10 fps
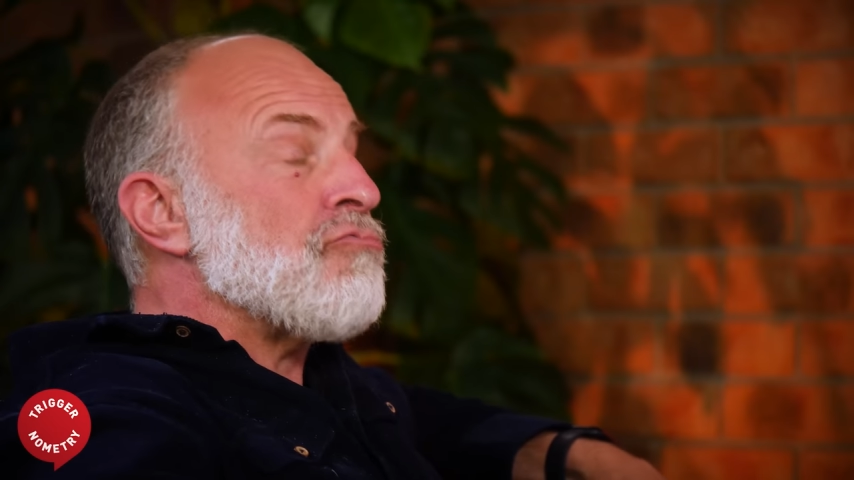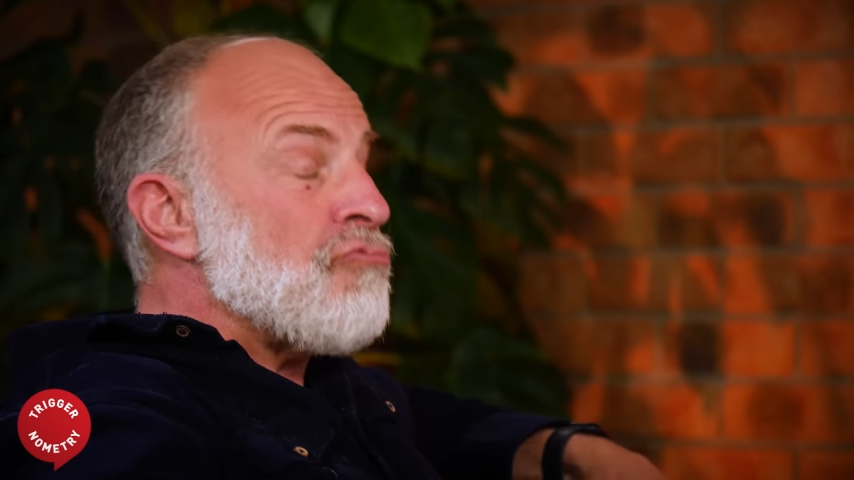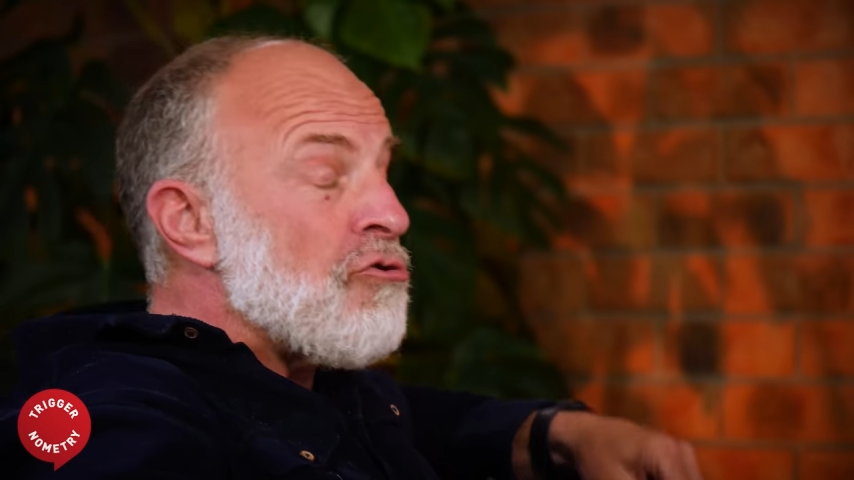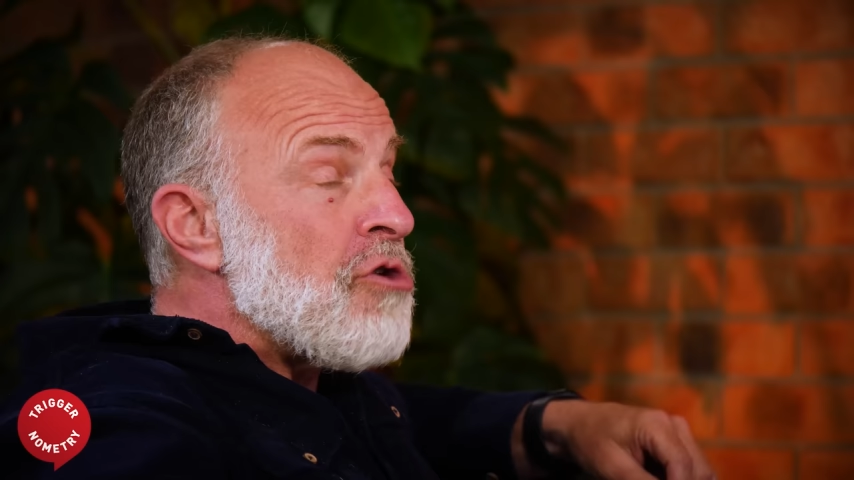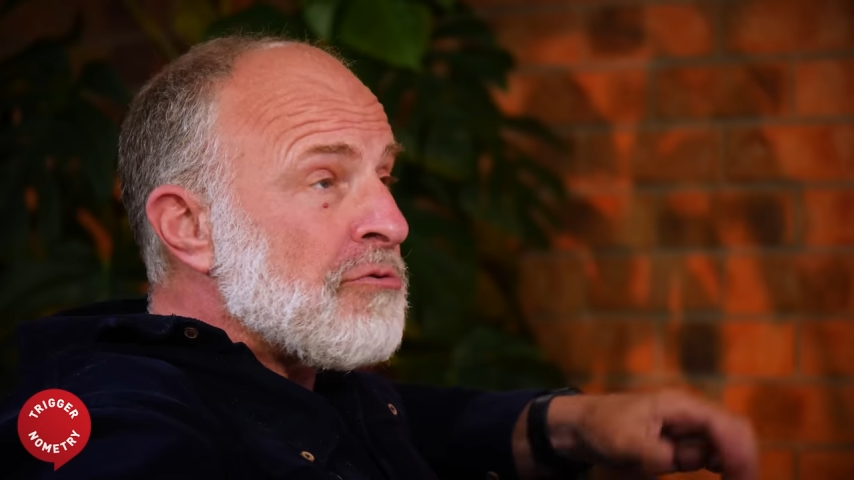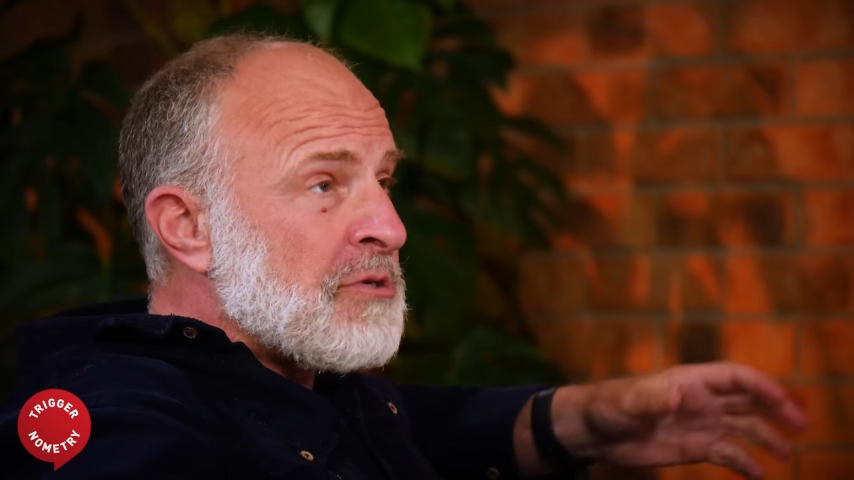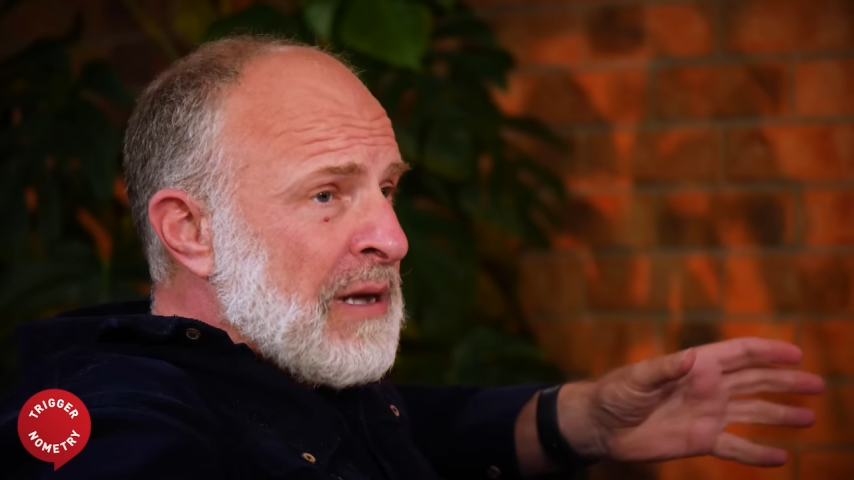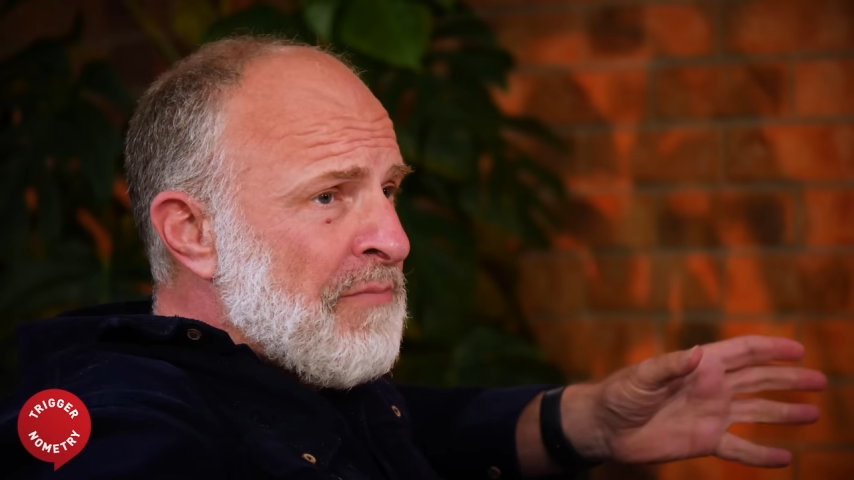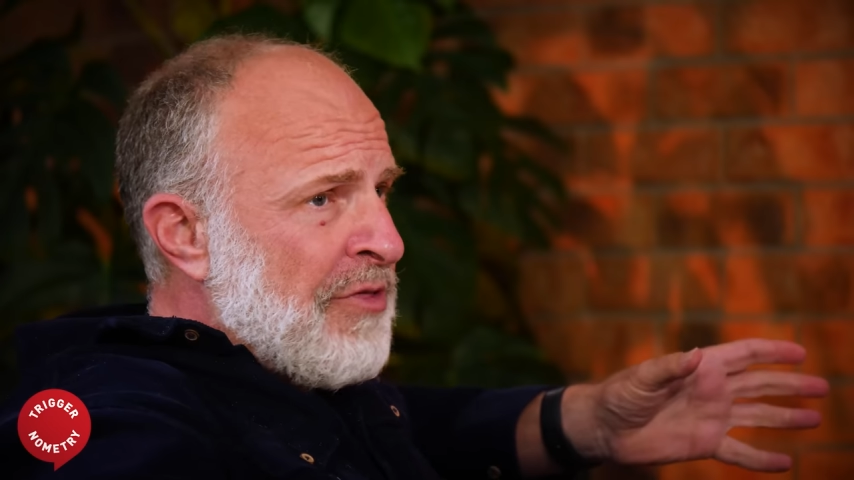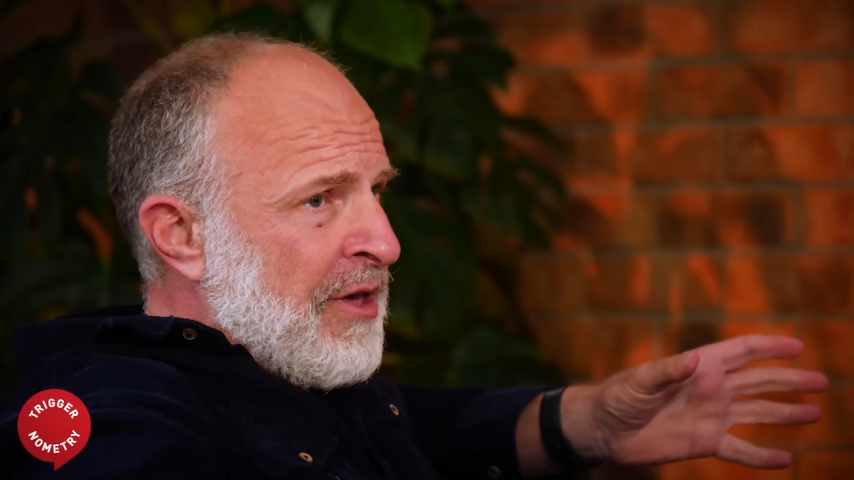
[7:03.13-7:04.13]
you lose
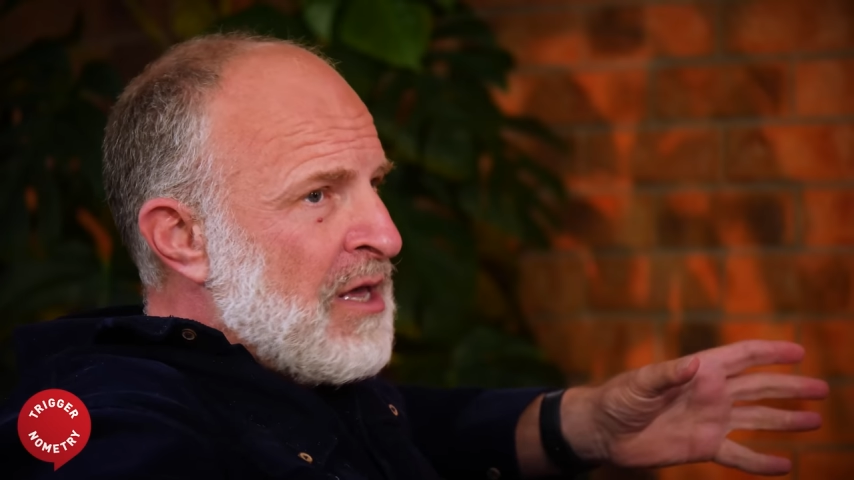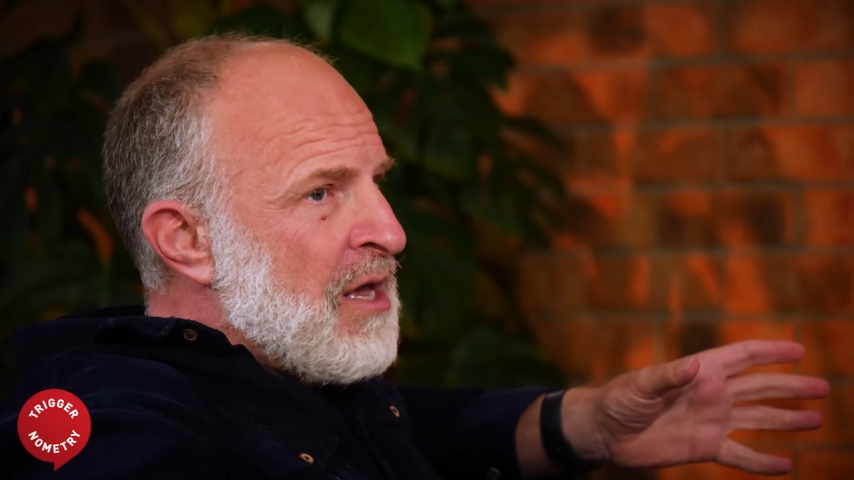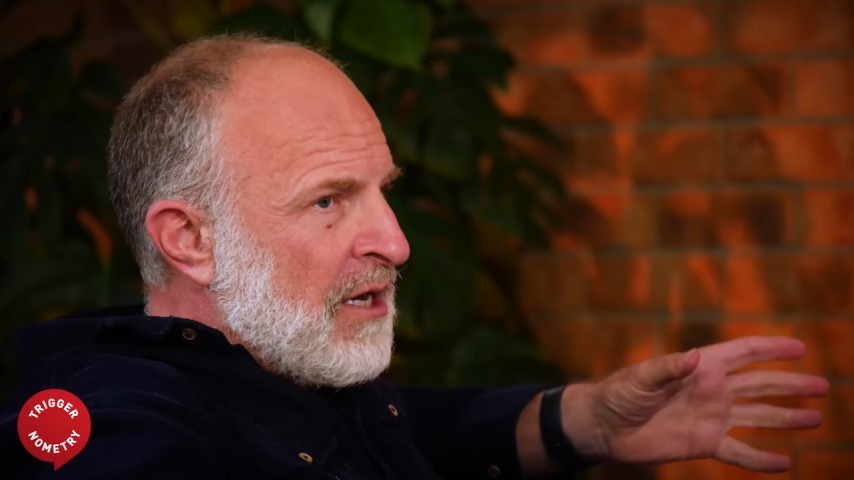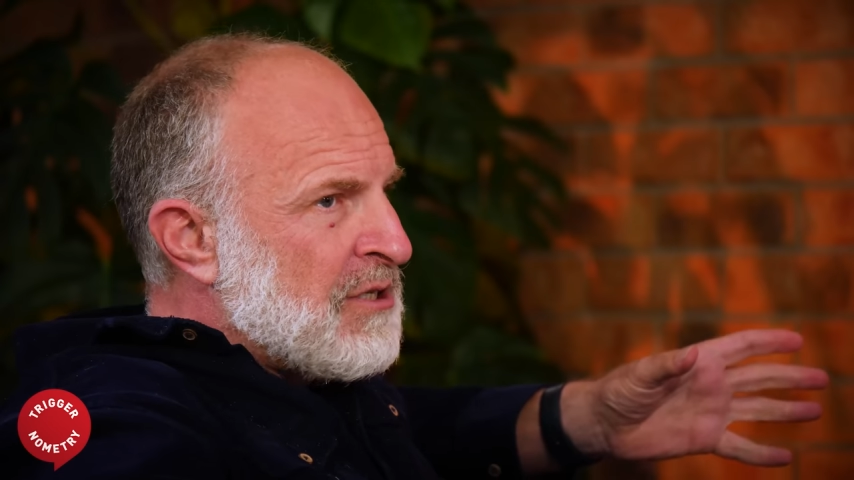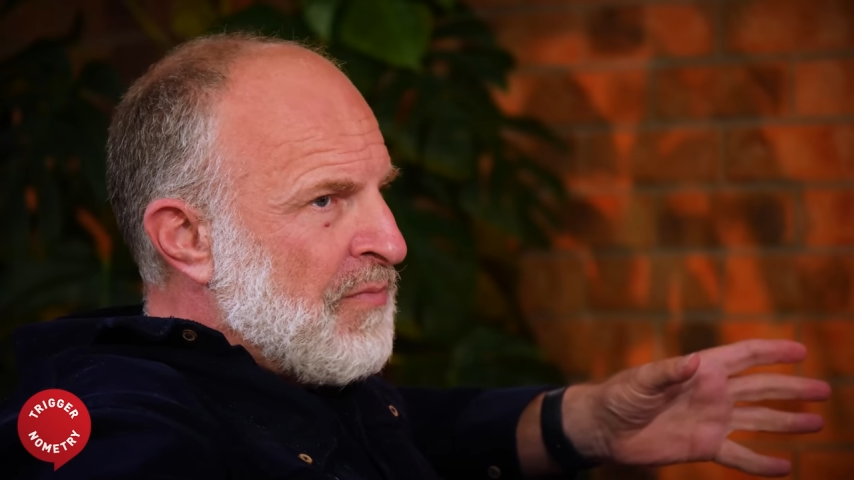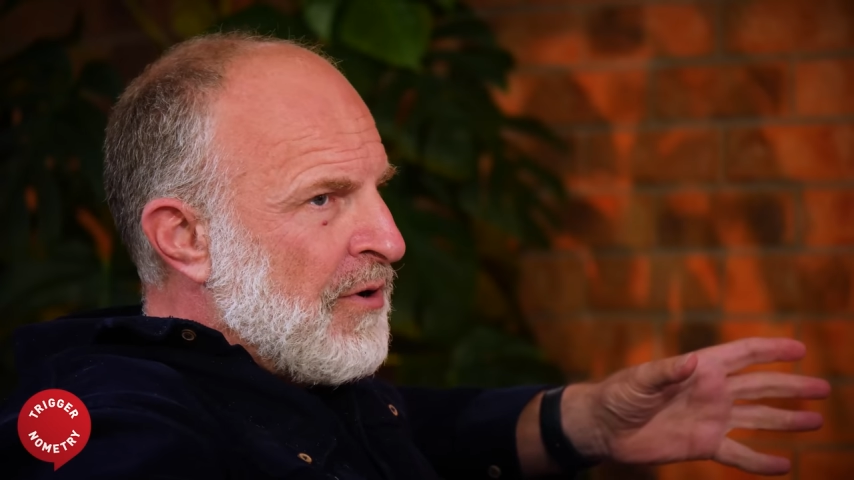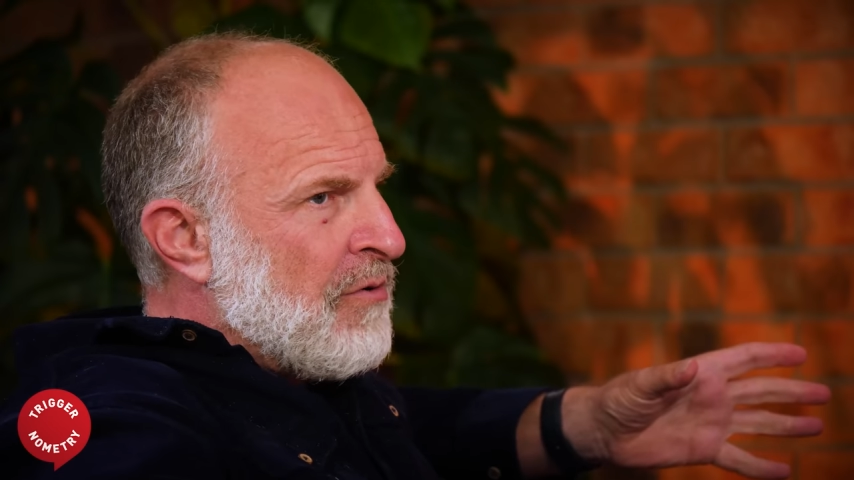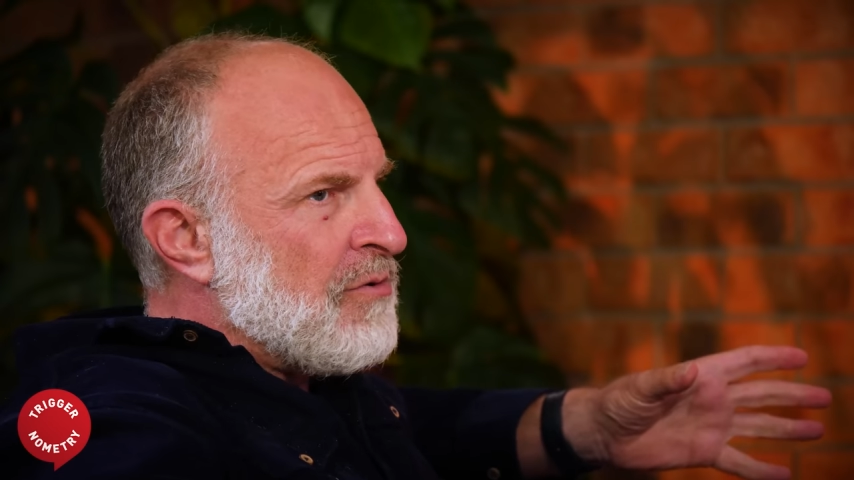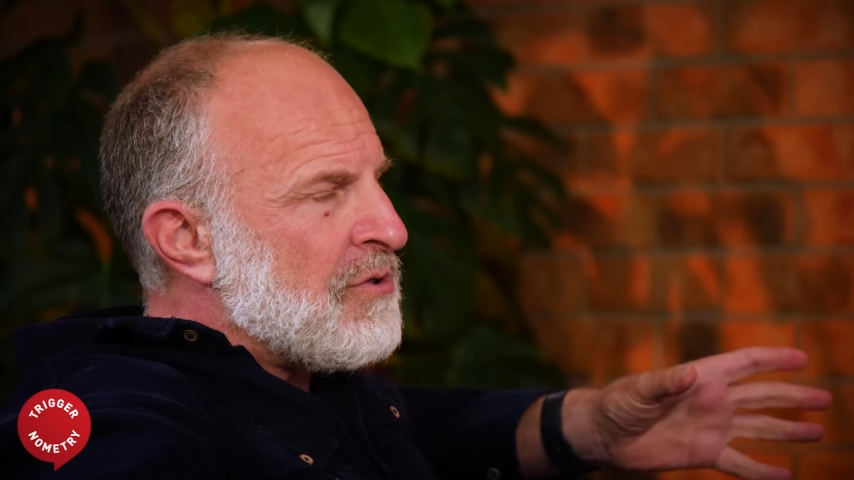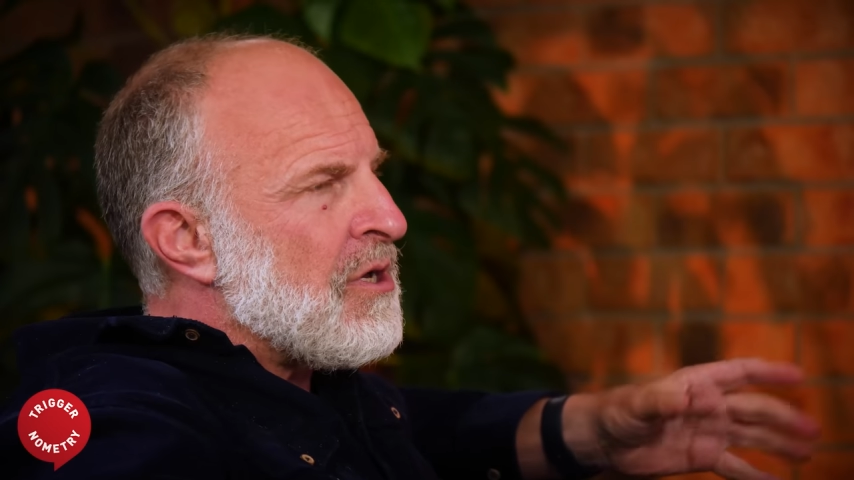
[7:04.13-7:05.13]
something, I
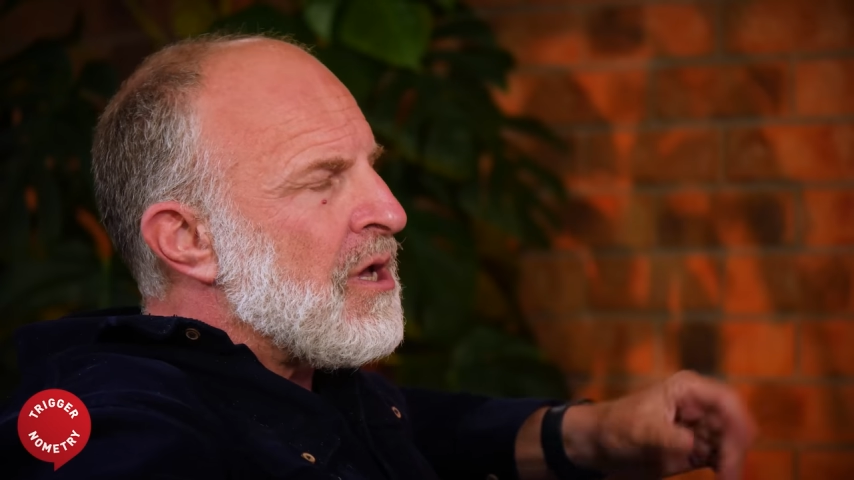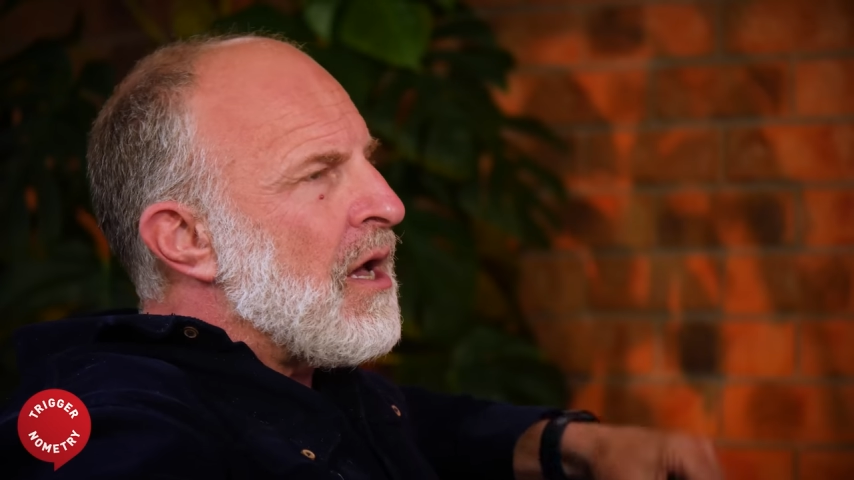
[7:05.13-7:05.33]
suppose.